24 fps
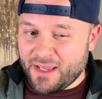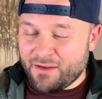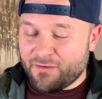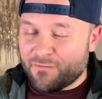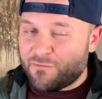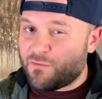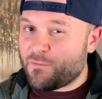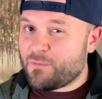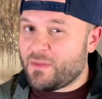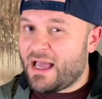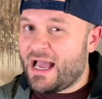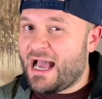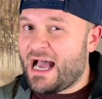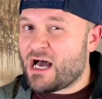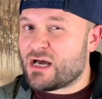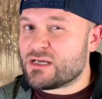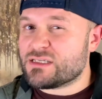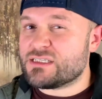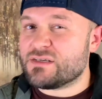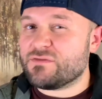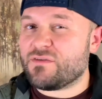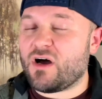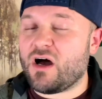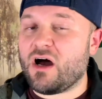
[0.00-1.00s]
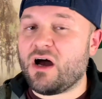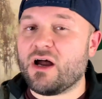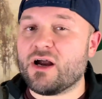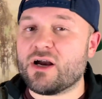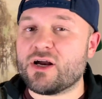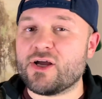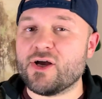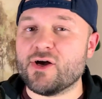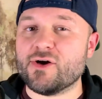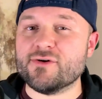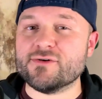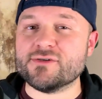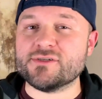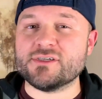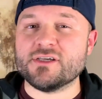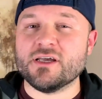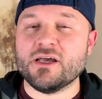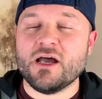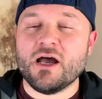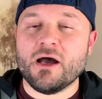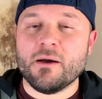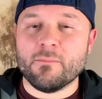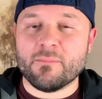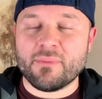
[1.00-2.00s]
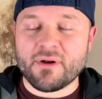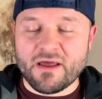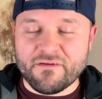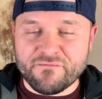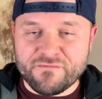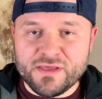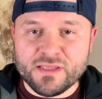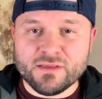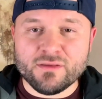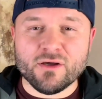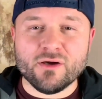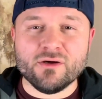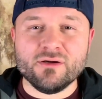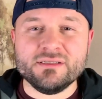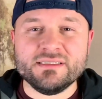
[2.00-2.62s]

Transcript: from the house of Argos Bravido